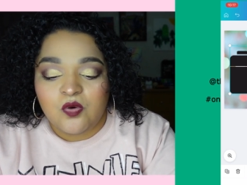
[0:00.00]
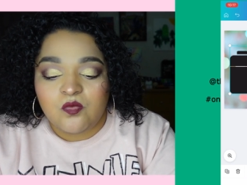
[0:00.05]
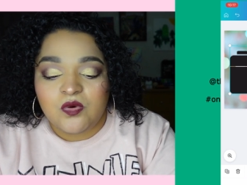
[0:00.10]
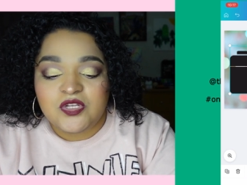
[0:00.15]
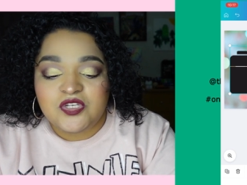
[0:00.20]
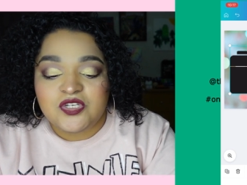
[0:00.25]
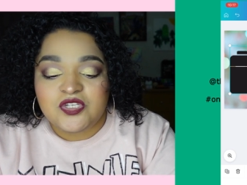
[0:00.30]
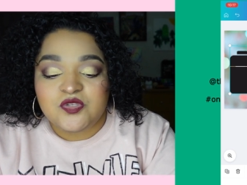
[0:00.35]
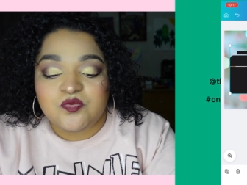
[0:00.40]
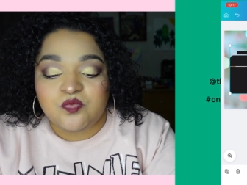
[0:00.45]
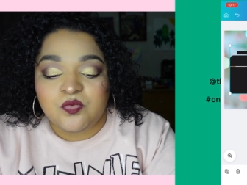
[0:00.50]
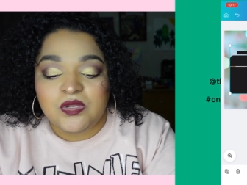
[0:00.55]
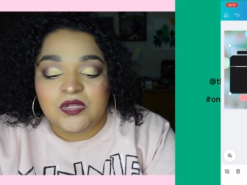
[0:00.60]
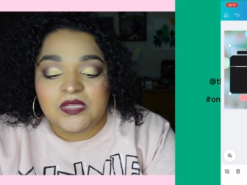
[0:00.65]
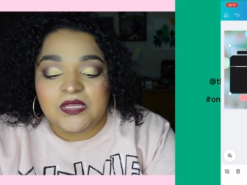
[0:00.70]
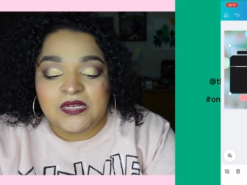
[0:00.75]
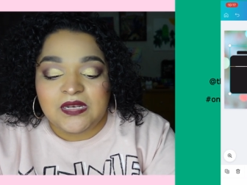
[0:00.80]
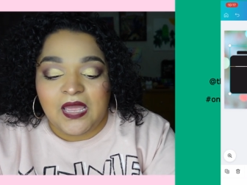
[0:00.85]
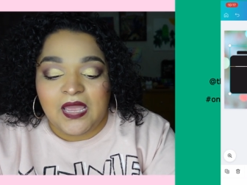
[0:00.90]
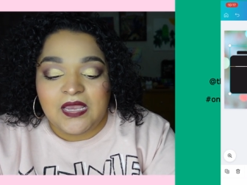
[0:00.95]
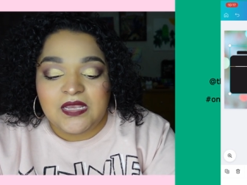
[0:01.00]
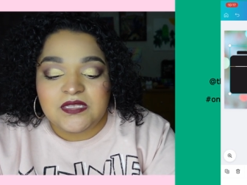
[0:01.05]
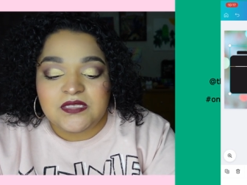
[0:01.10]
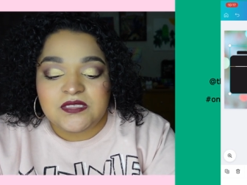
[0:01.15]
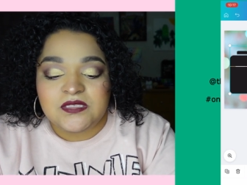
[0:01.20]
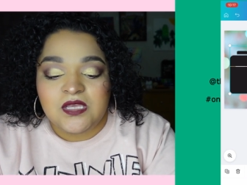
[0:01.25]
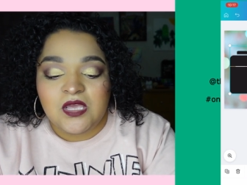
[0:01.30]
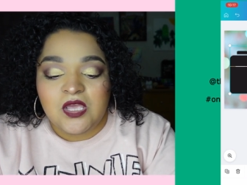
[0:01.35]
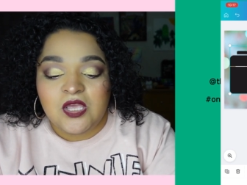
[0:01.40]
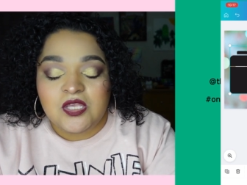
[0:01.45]
which is really
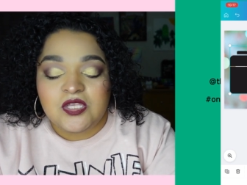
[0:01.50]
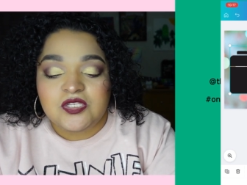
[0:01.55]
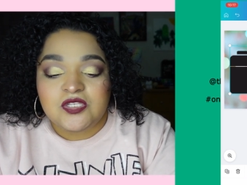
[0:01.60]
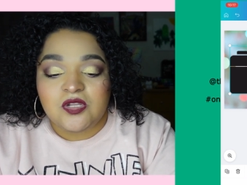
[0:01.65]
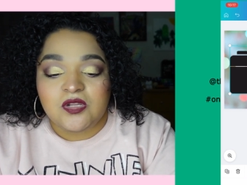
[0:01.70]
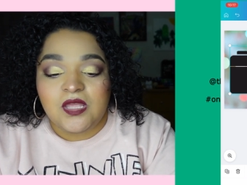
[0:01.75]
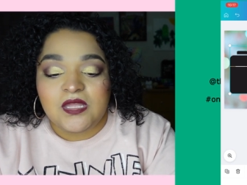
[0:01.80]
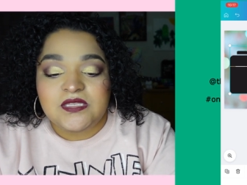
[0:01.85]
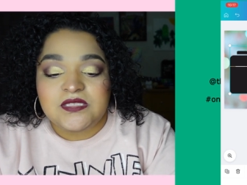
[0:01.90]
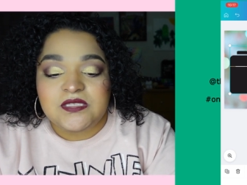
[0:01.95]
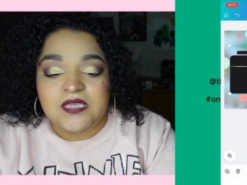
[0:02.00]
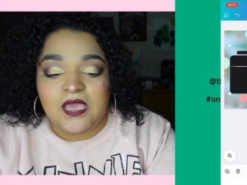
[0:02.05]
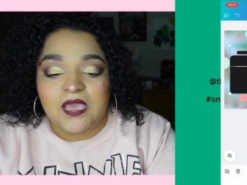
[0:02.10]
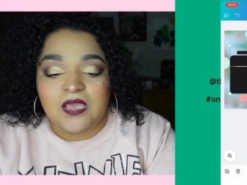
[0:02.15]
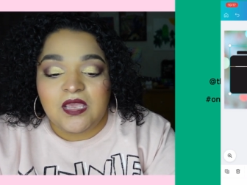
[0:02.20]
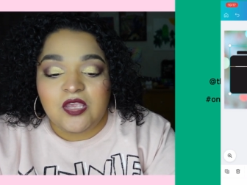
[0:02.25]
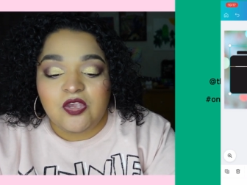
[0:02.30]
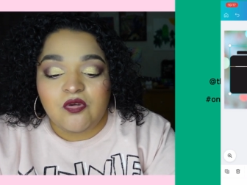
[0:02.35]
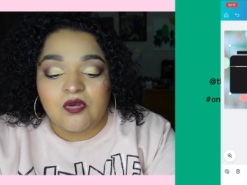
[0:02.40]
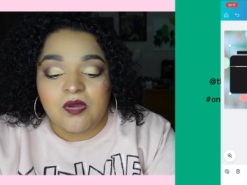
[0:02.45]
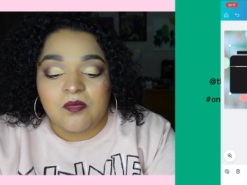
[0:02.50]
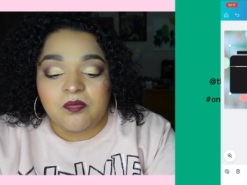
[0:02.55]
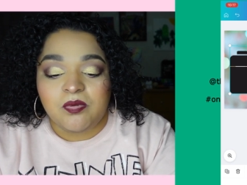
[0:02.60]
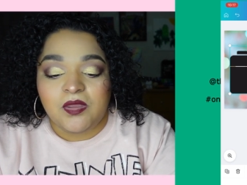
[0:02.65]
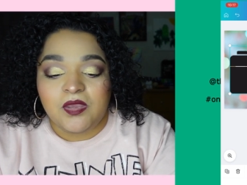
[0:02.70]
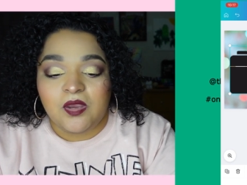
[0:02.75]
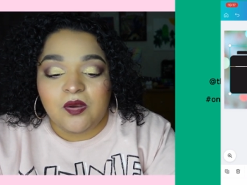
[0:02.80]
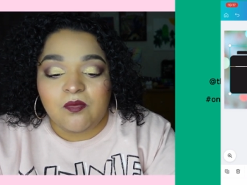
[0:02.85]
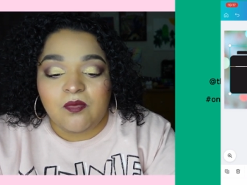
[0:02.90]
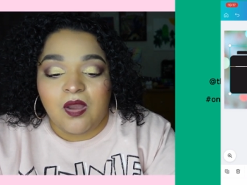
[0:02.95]
nice. So let's say you can
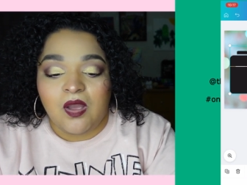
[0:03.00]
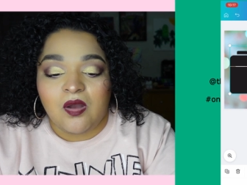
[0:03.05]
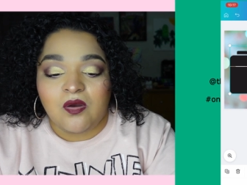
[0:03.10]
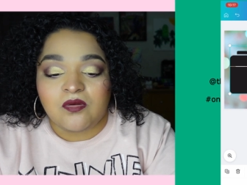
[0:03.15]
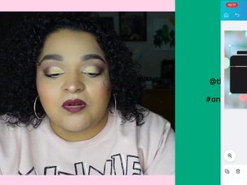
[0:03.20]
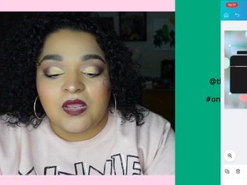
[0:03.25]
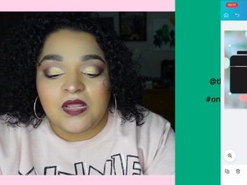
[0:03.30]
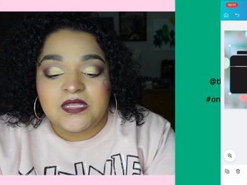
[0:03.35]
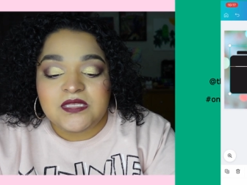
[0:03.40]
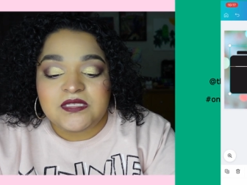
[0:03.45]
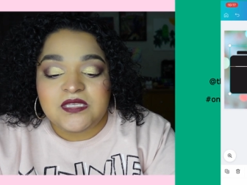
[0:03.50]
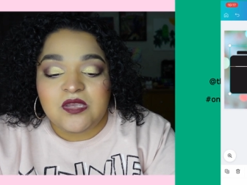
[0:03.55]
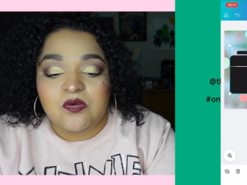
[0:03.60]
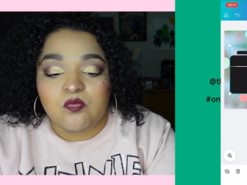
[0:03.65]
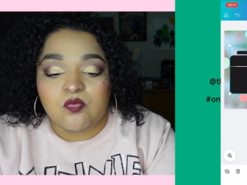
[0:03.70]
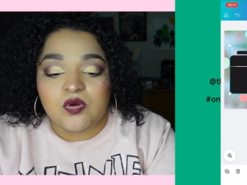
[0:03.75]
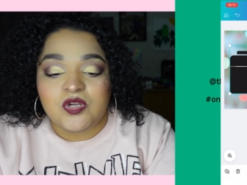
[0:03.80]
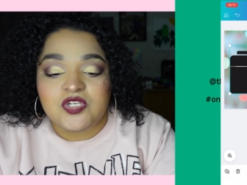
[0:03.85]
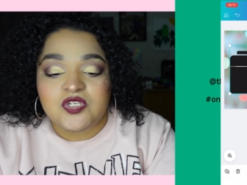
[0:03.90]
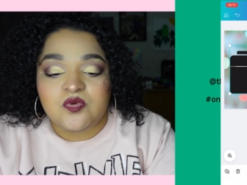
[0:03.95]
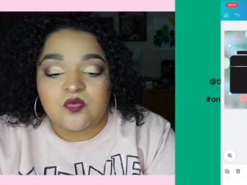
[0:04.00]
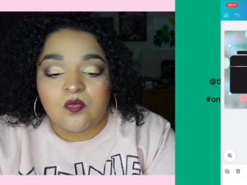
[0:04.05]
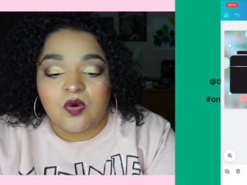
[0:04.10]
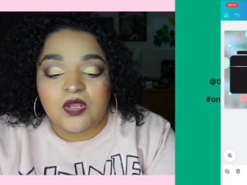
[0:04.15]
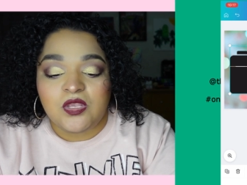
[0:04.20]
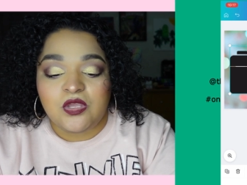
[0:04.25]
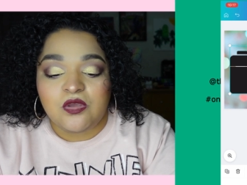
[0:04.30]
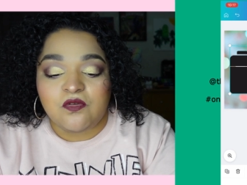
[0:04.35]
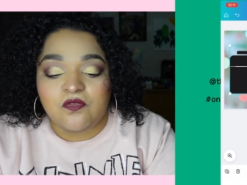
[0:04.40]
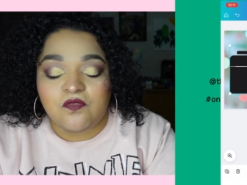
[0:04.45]
play around and see which
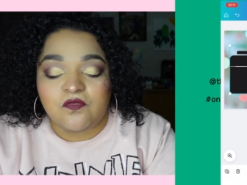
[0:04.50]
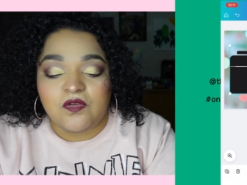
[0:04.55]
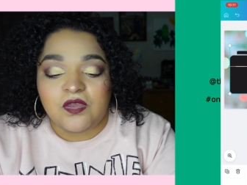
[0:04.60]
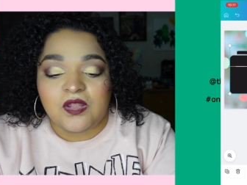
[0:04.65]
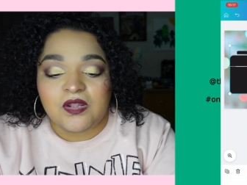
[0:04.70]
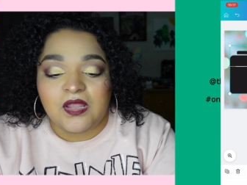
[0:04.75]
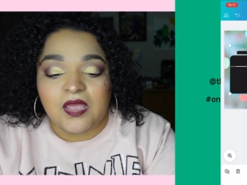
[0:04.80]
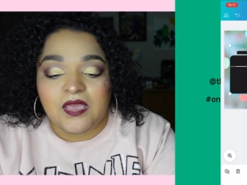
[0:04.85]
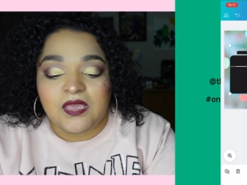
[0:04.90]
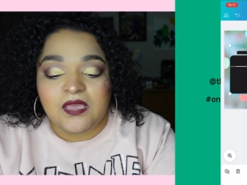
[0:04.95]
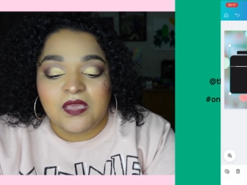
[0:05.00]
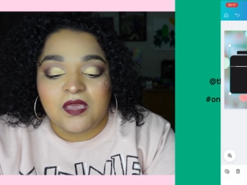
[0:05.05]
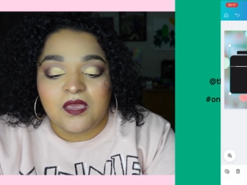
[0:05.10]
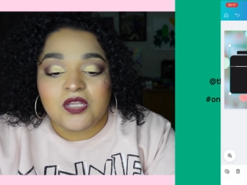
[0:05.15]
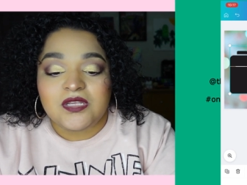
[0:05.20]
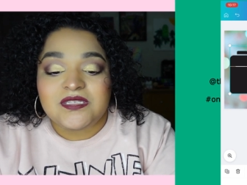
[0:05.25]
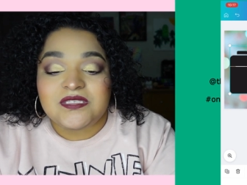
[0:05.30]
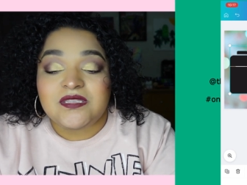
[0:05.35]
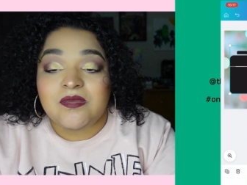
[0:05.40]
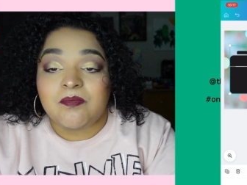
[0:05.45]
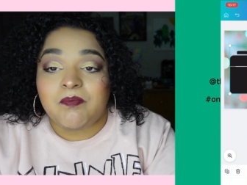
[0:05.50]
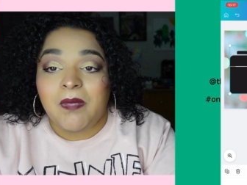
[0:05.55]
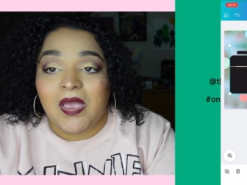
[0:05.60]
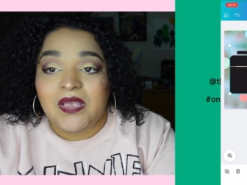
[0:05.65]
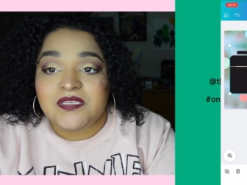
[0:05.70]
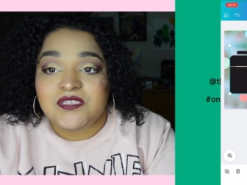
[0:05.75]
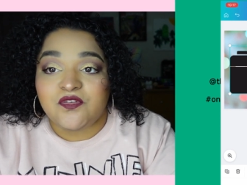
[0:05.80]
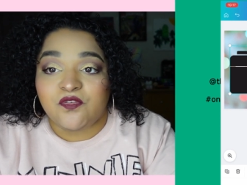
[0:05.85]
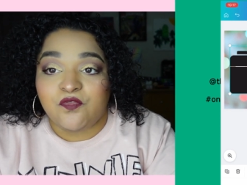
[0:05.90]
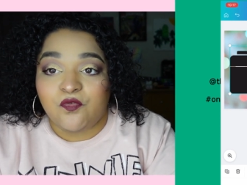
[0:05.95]
one you feel like looks the
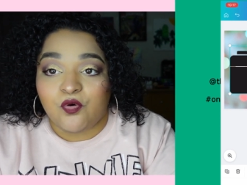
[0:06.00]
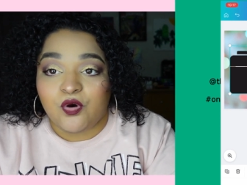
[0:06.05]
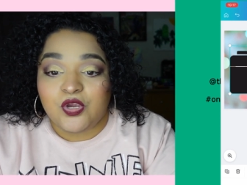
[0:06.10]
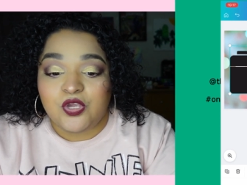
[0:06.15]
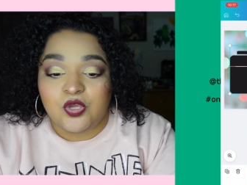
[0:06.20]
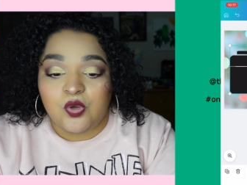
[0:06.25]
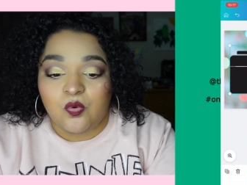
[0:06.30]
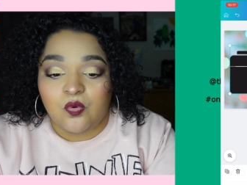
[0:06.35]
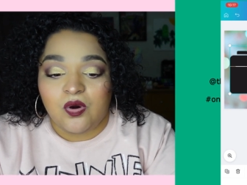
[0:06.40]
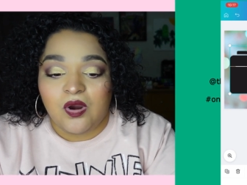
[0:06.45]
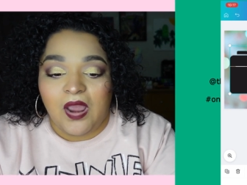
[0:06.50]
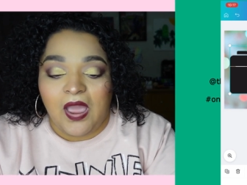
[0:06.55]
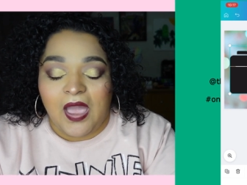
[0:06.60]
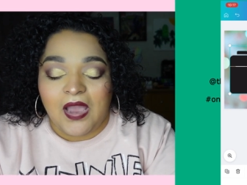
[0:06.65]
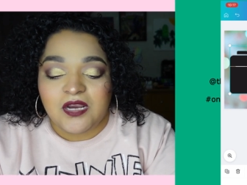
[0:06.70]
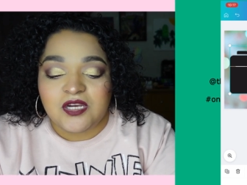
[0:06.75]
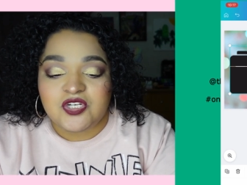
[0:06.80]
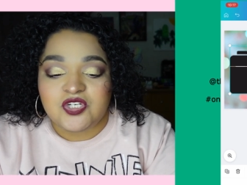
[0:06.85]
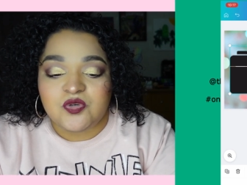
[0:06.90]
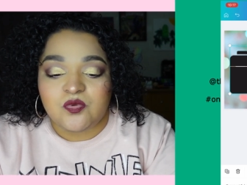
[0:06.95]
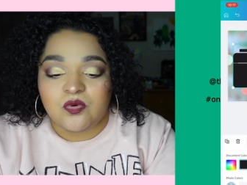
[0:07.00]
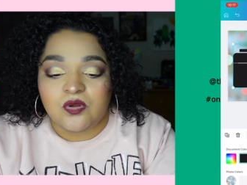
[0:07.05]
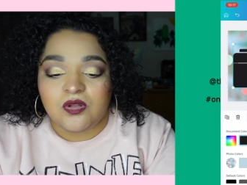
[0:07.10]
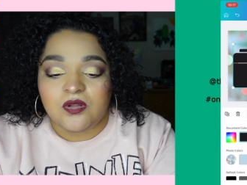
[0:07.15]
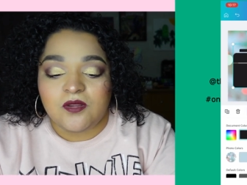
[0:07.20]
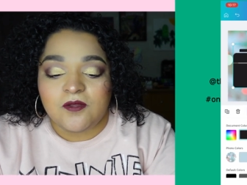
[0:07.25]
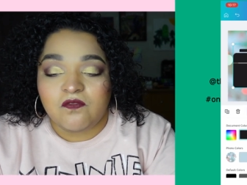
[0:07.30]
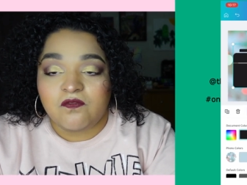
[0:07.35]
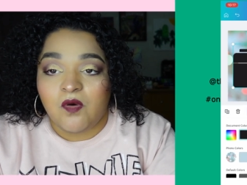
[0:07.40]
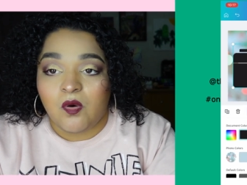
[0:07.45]
best for your
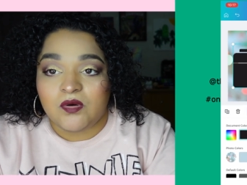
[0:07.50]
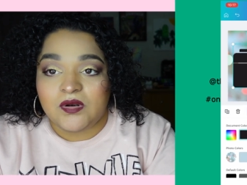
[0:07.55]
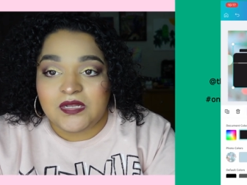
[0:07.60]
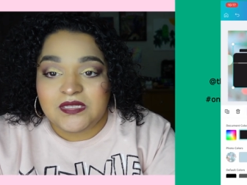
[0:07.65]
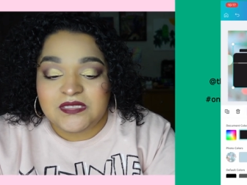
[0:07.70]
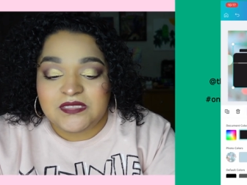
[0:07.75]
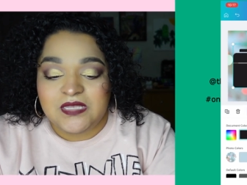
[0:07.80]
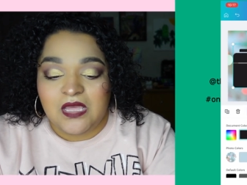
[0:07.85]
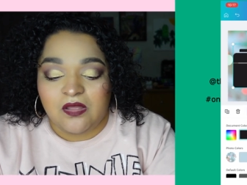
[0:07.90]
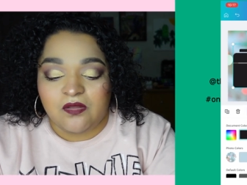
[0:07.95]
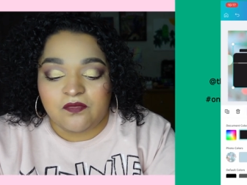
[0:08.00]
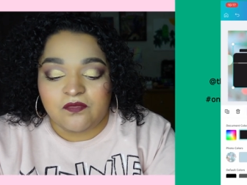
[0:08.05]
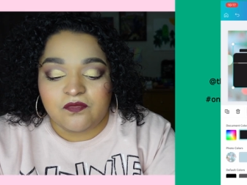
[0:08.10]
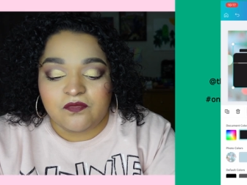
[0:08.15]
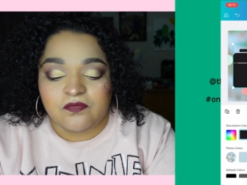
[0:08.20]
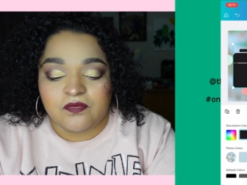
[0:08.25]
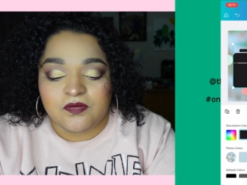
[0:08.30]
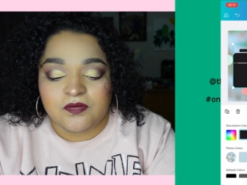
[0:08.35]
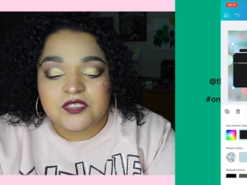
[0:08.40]
actual phone itself.